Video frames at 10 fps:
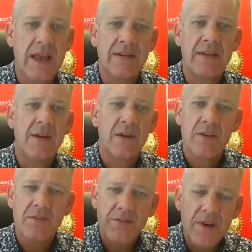And
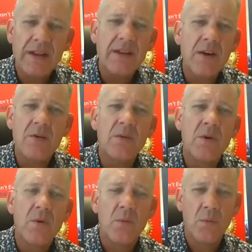find out
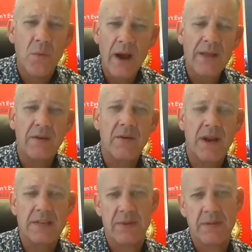why the
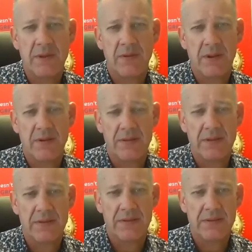grass may be greener on
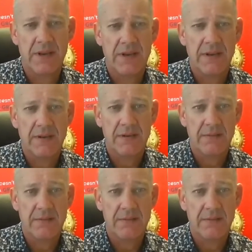the other side.